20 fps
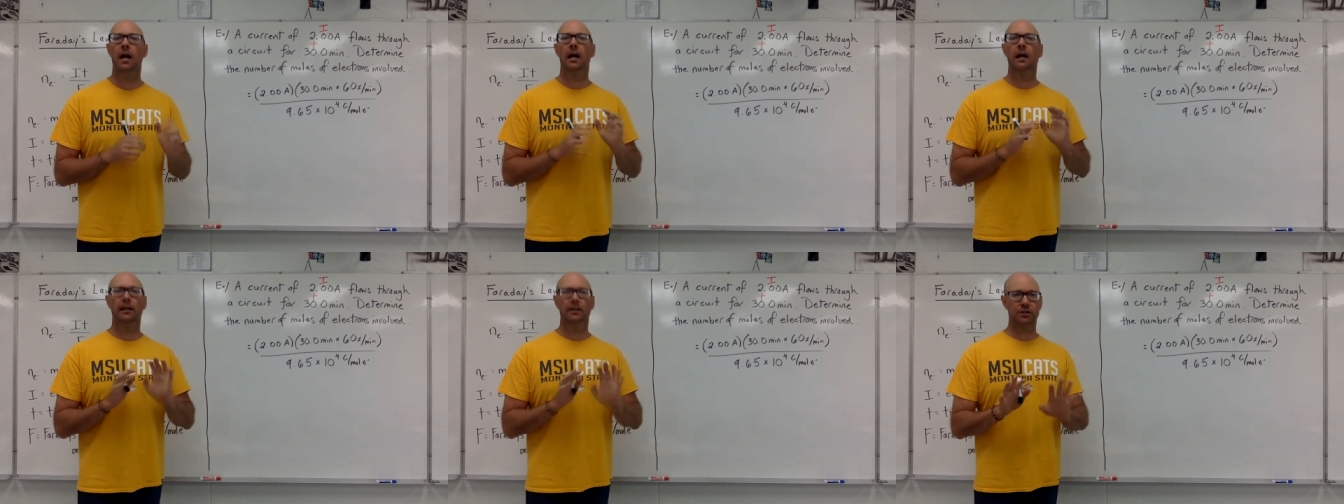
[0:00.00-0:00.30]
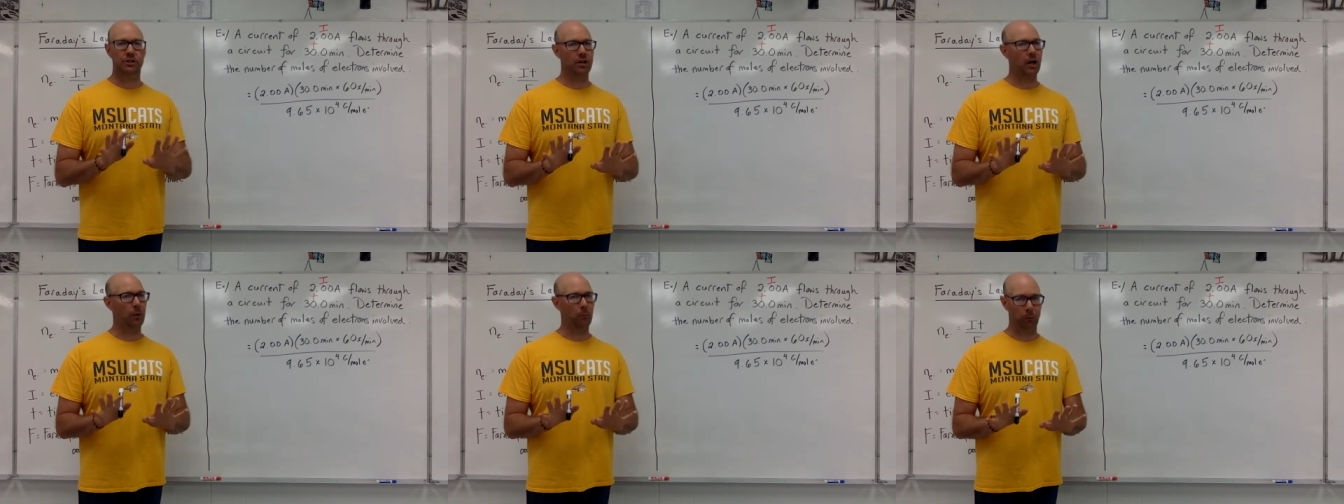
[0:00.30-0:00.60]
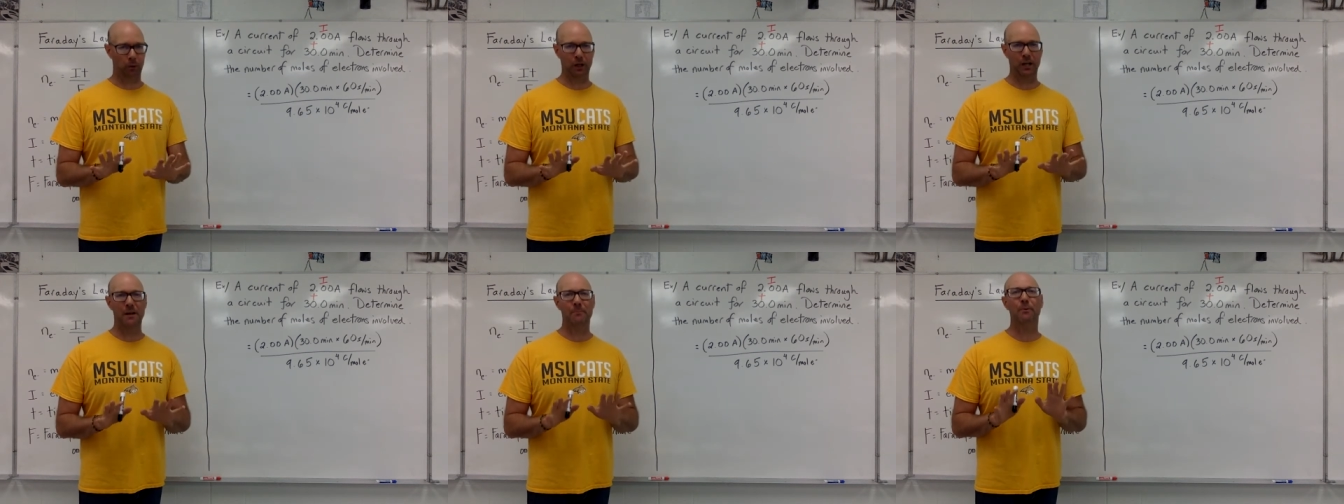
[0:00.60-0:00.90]
Let's not
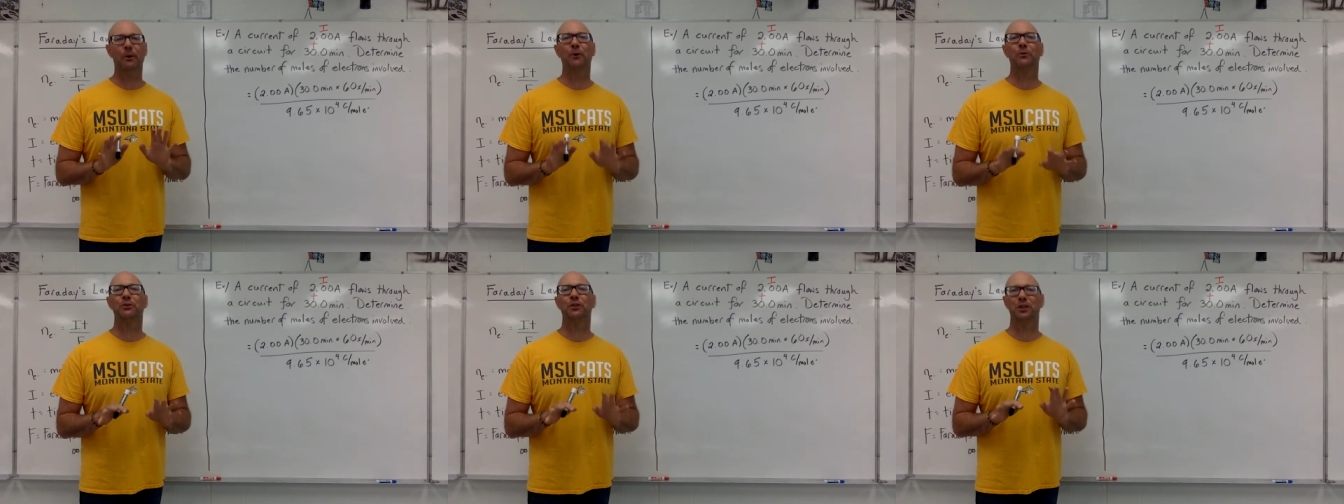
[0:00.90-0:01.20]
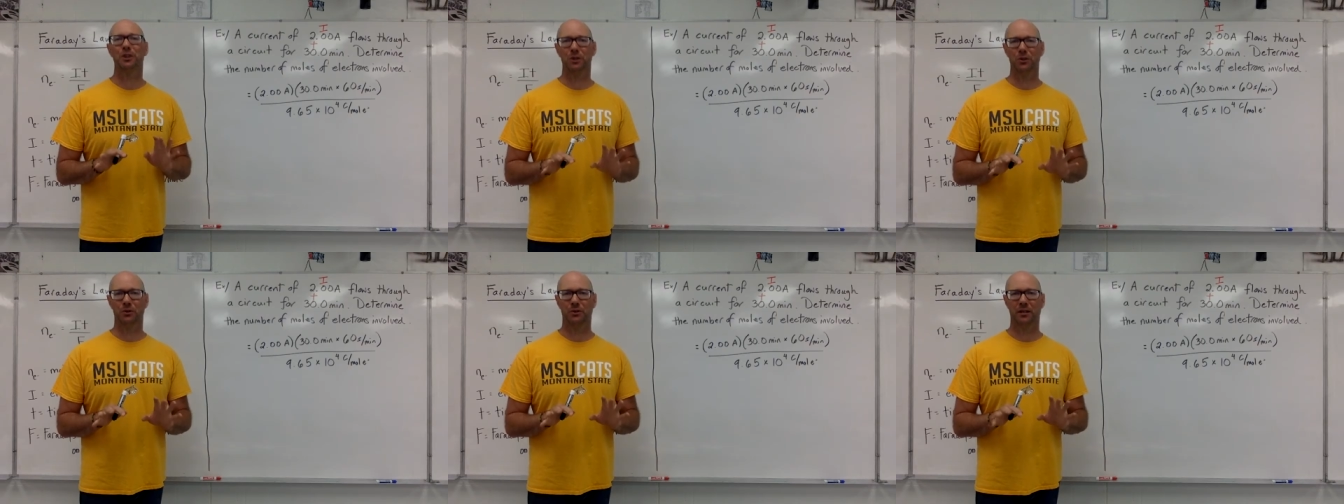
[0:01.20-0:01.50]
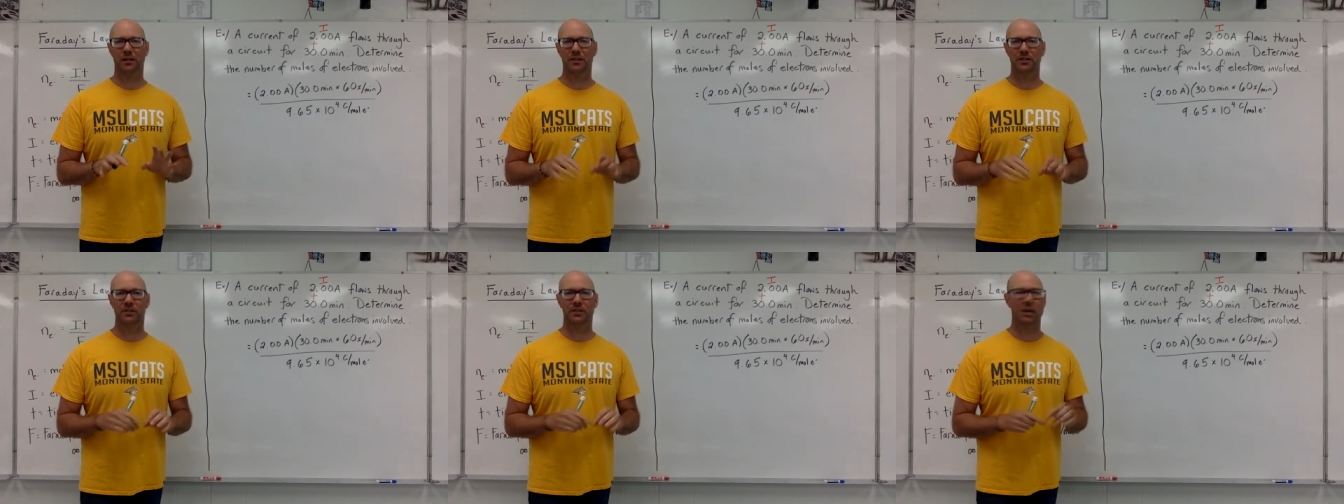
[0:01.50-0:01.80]
worry about the
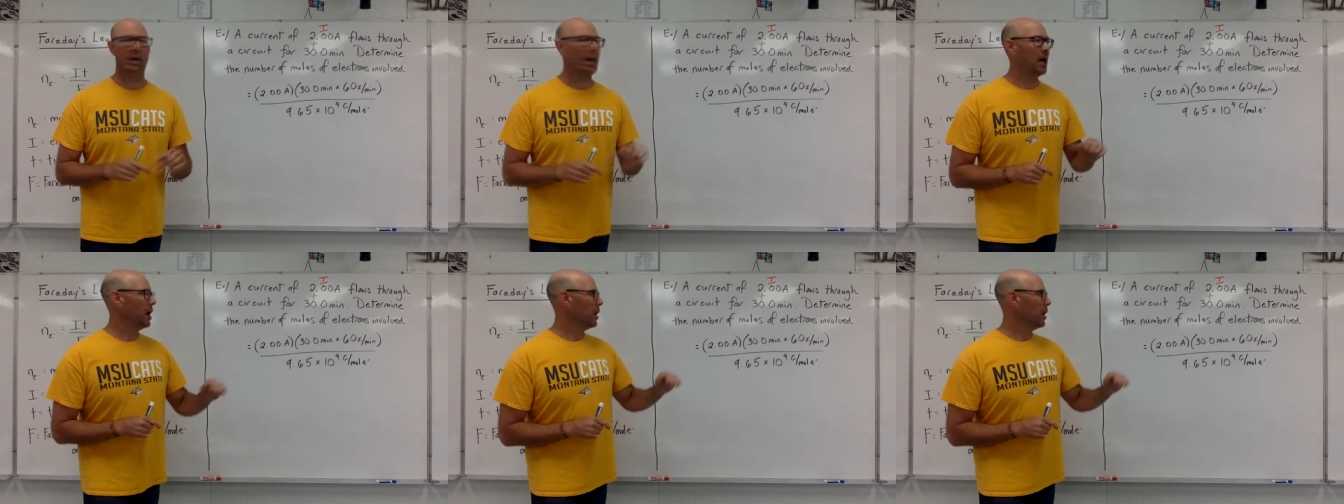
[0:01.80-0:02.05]
units.